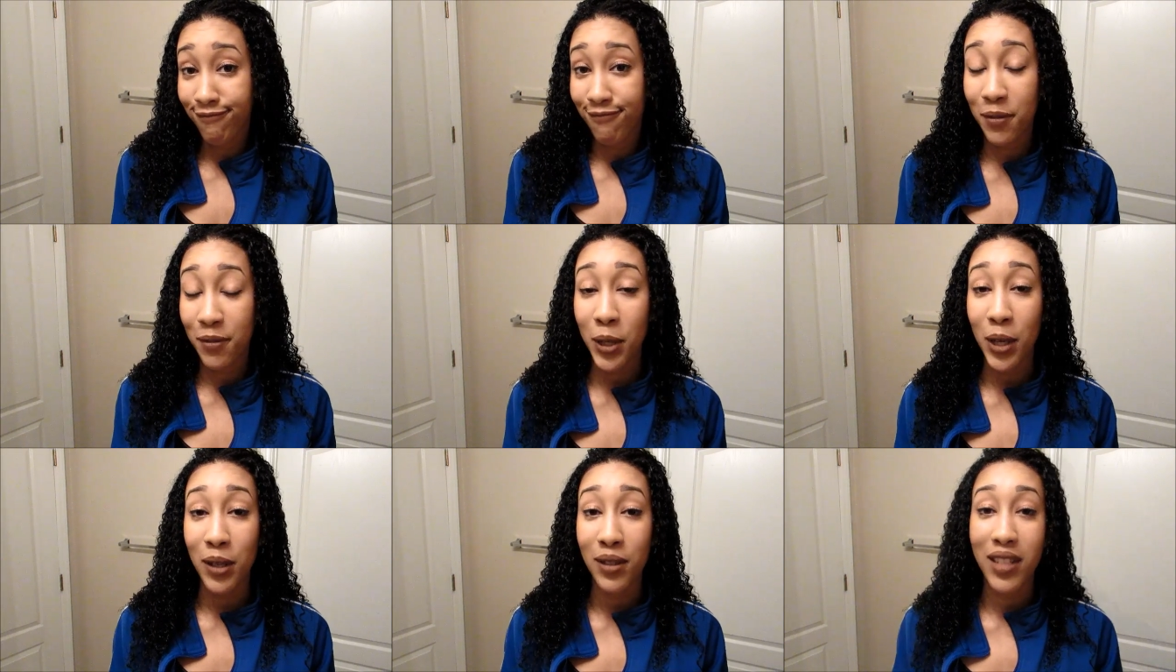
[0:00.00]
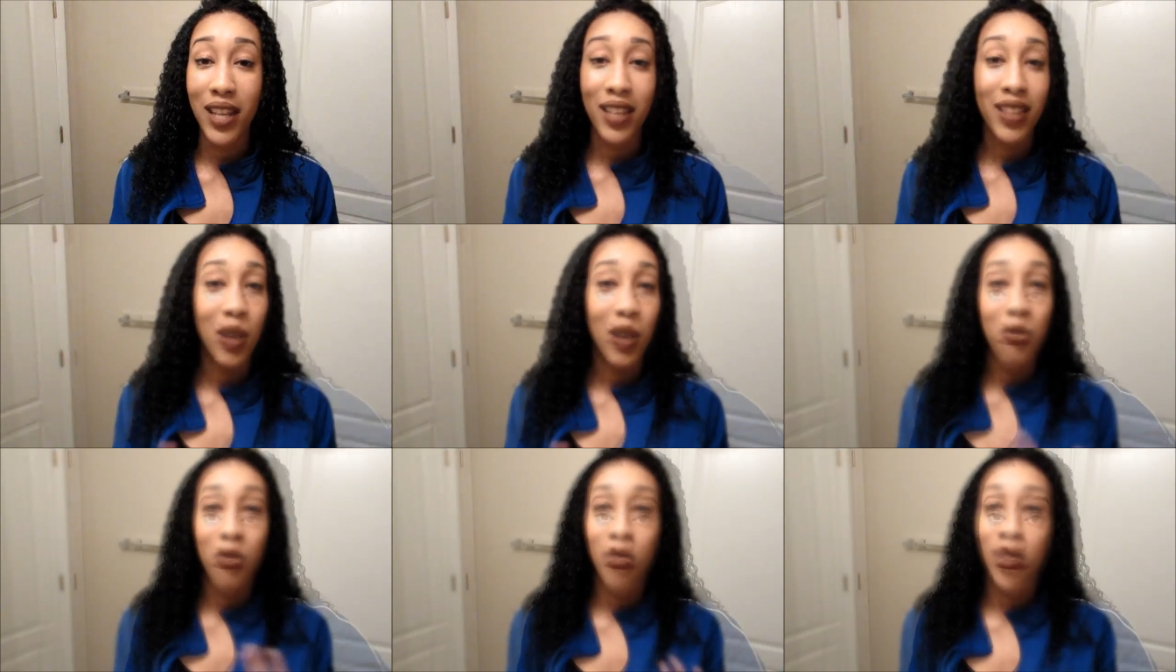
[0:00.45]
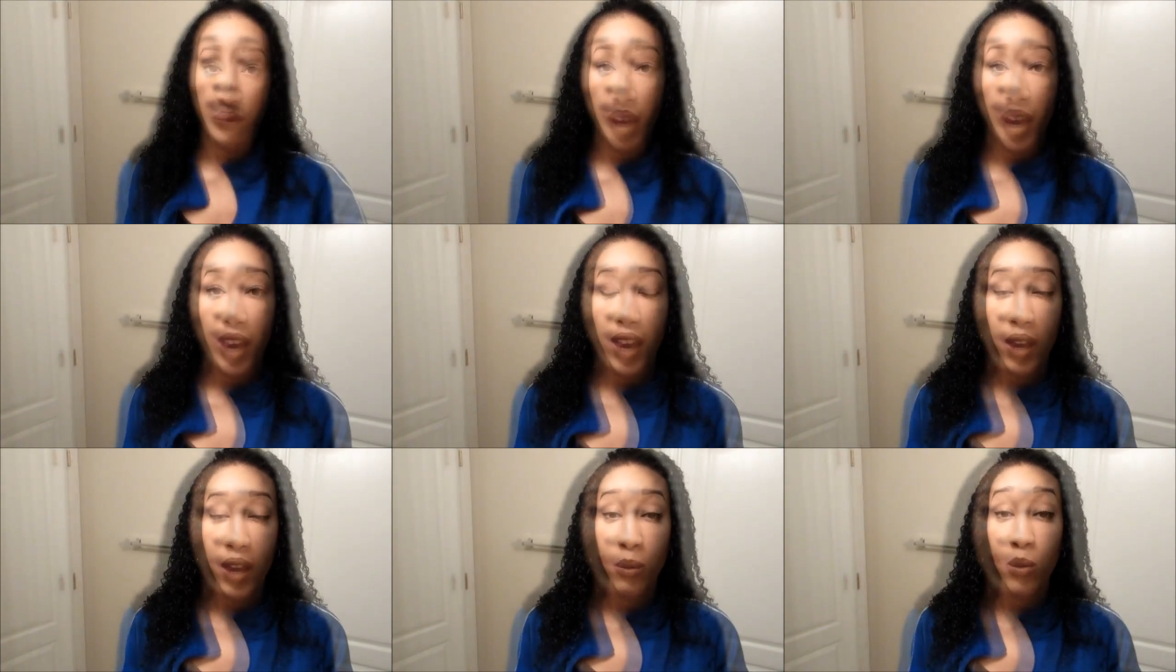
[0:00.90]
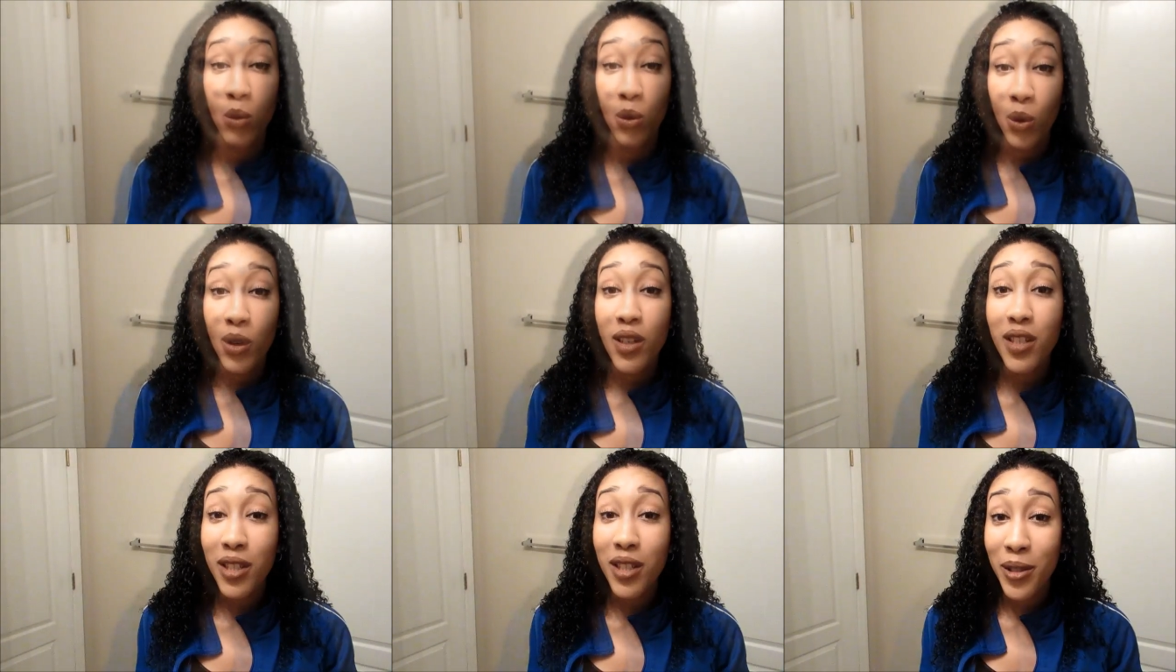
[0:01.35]
So take that for a grain of salt. I
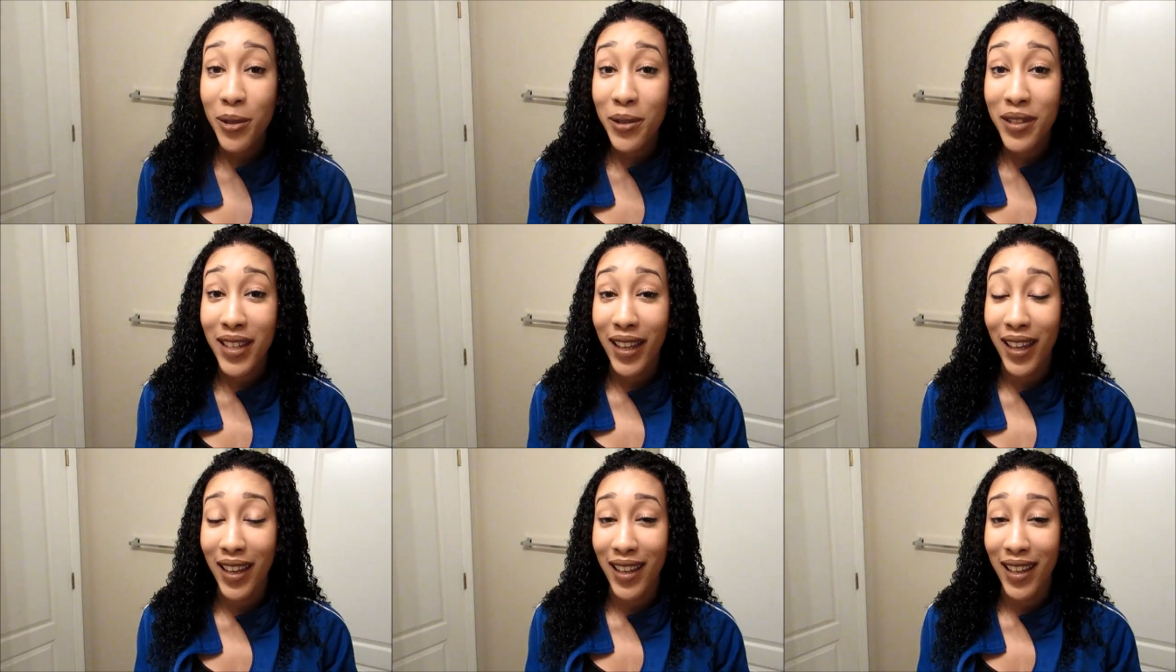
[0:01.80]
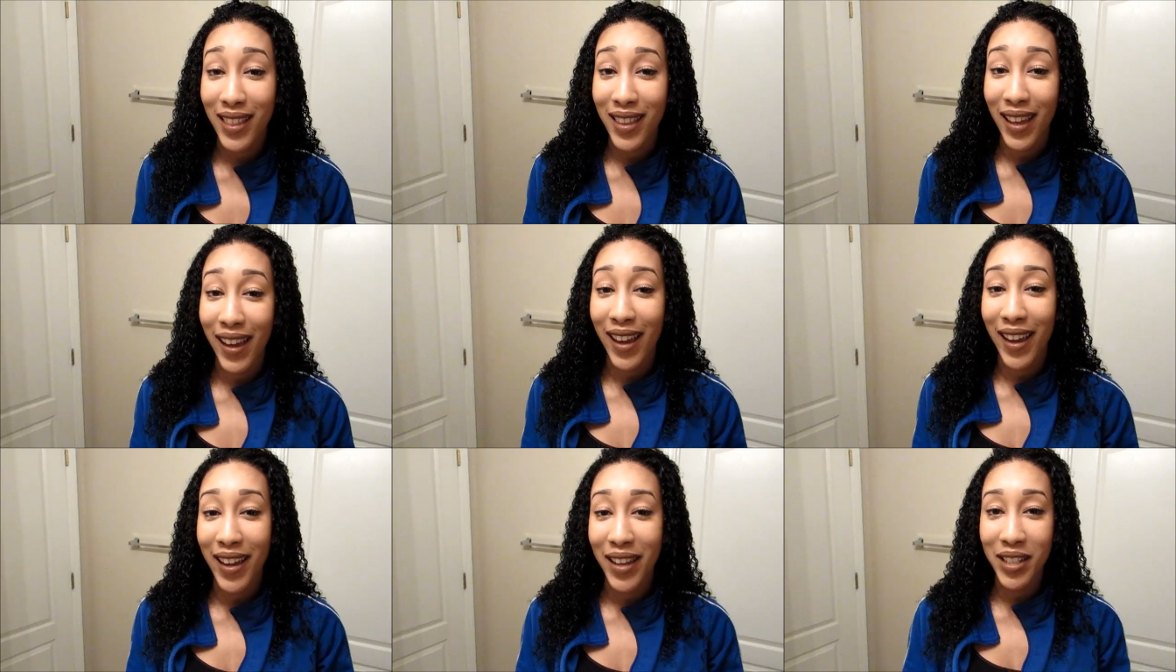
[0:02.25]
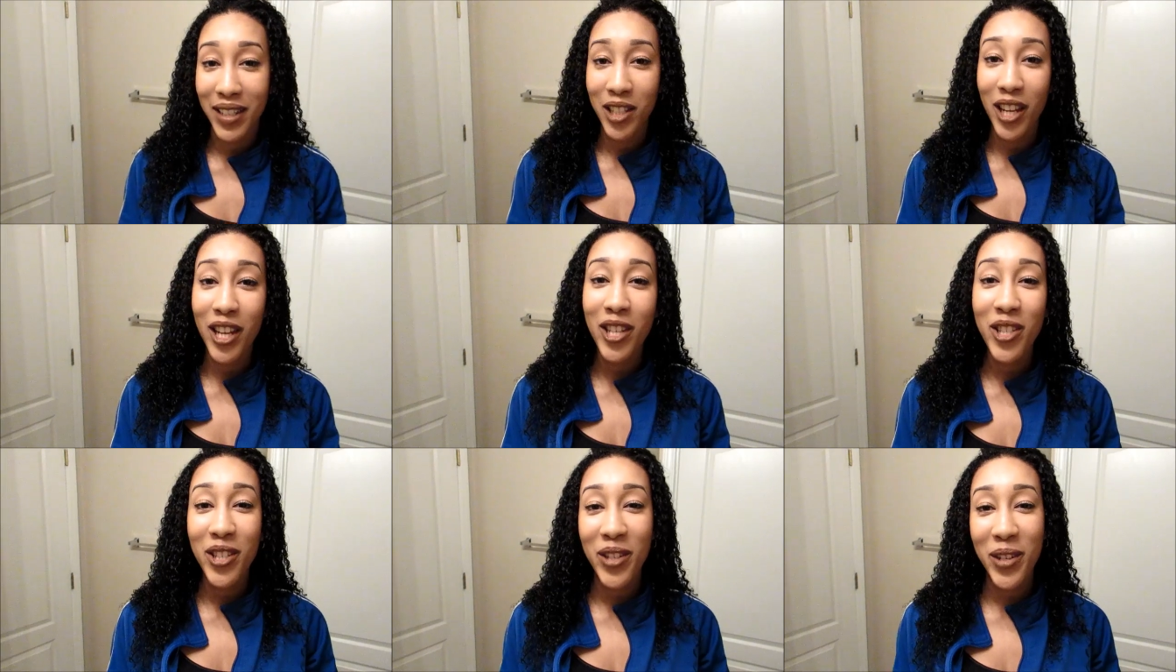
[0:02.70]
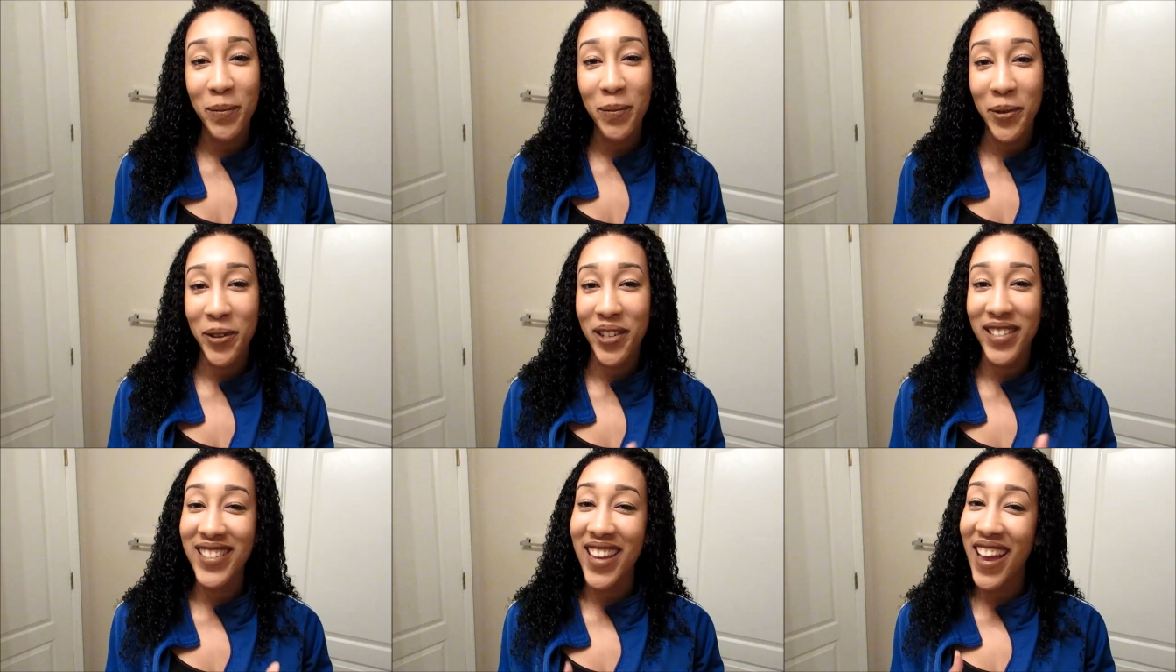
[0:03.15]
will also say that changing up
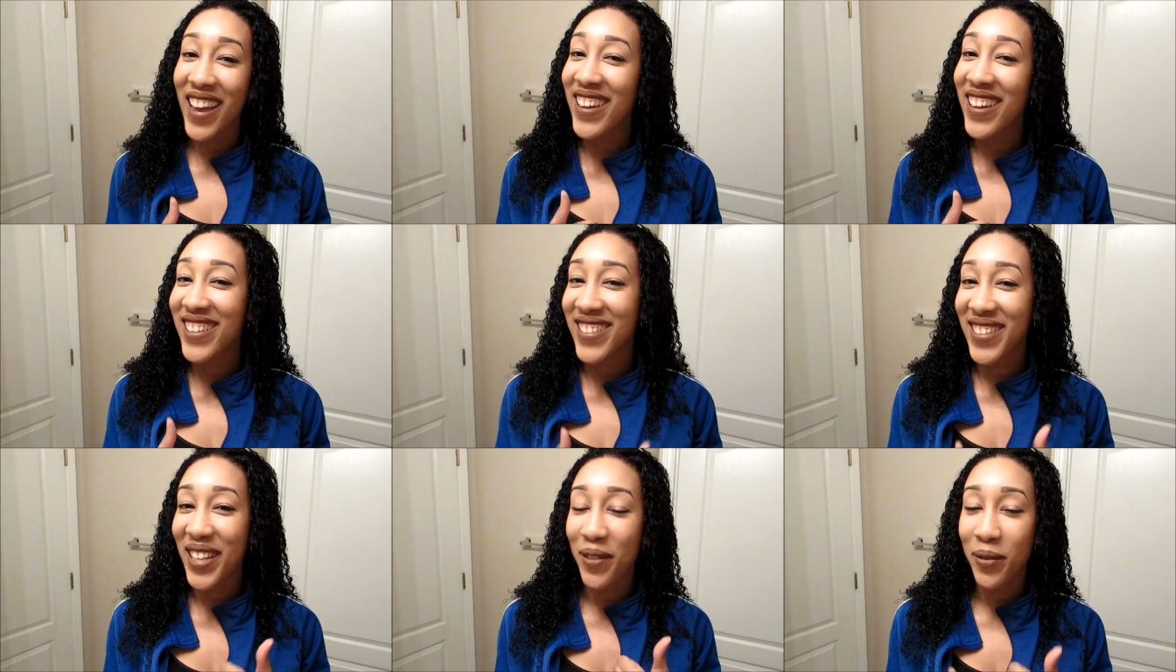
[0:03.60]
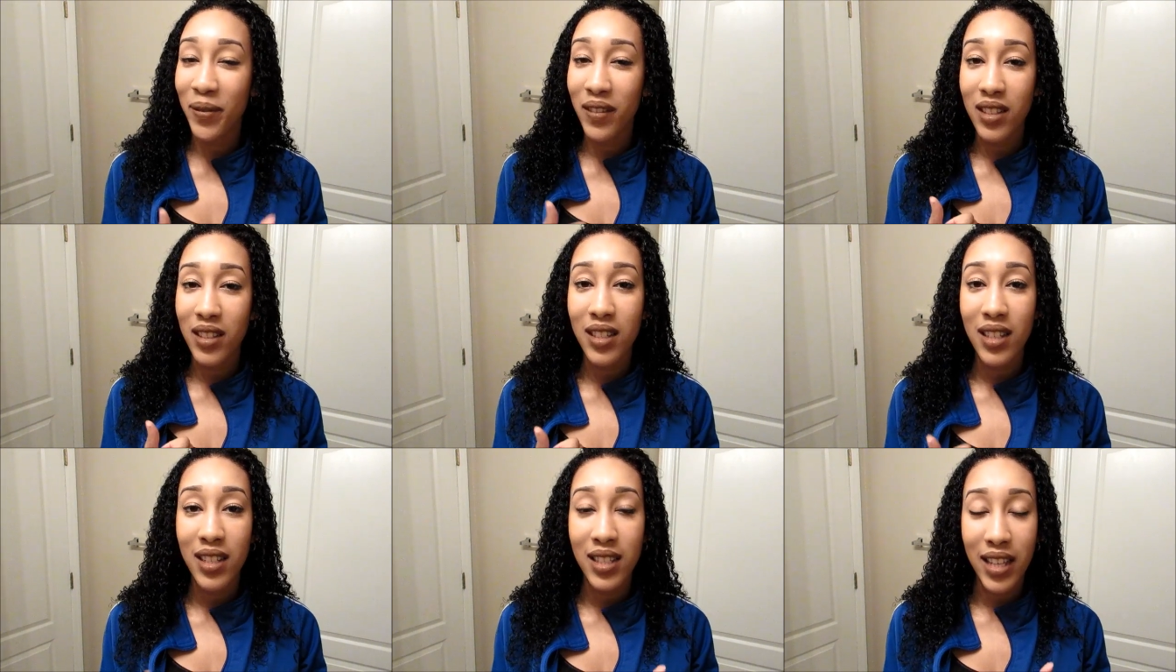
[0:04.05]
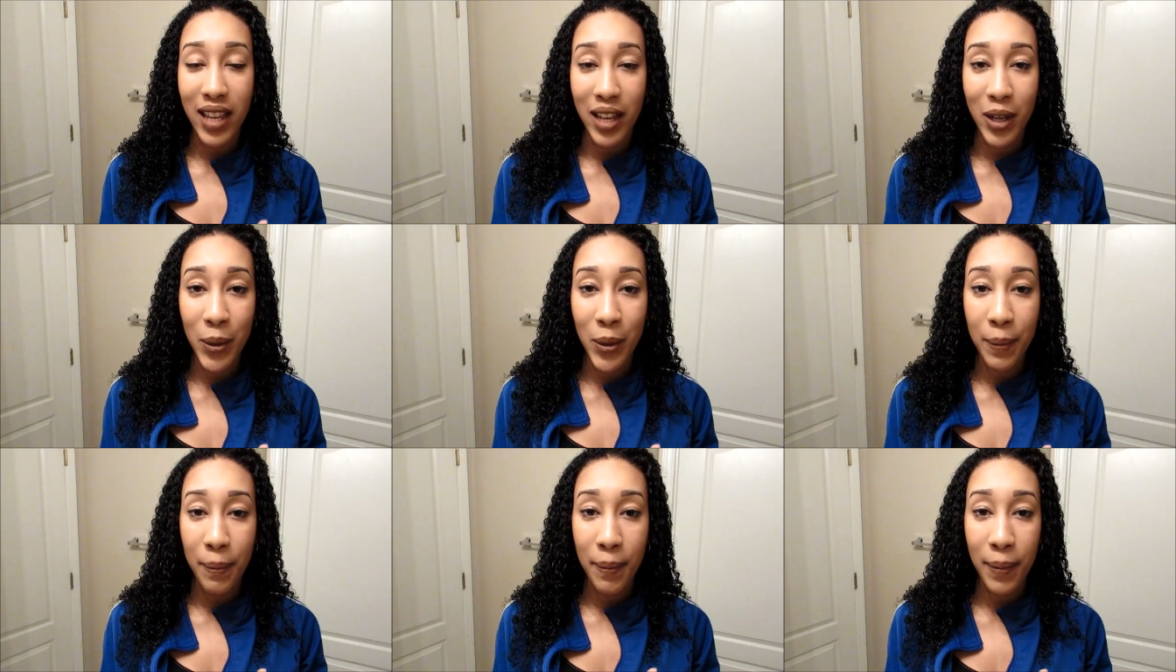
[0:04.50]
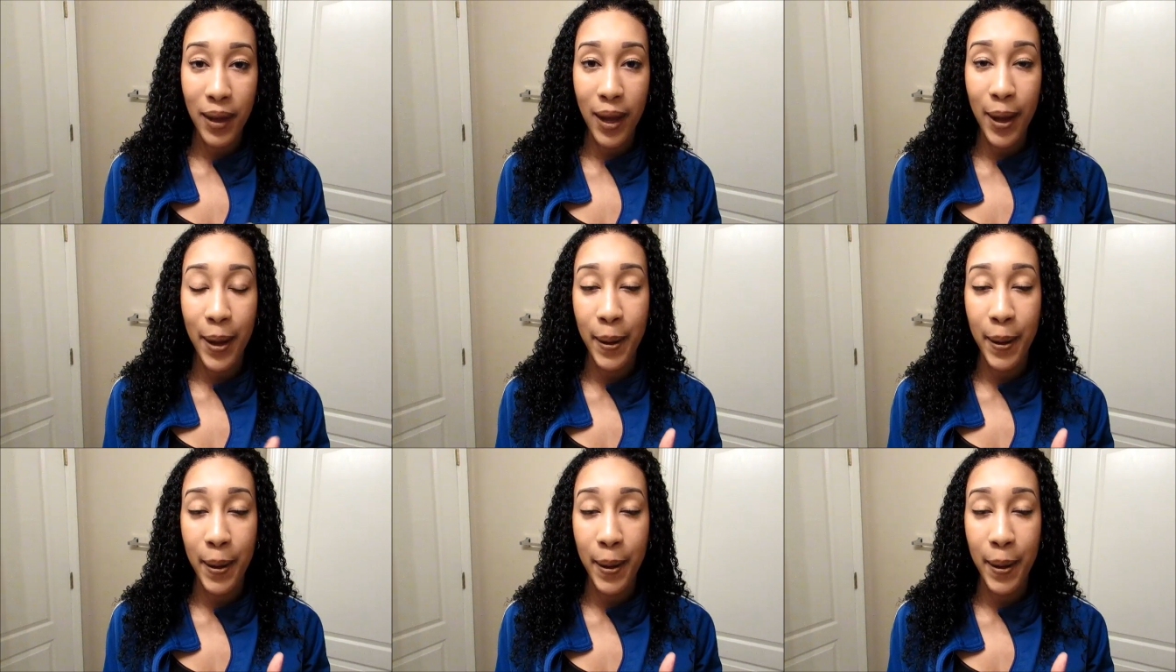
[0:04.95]
your diet definitely does help.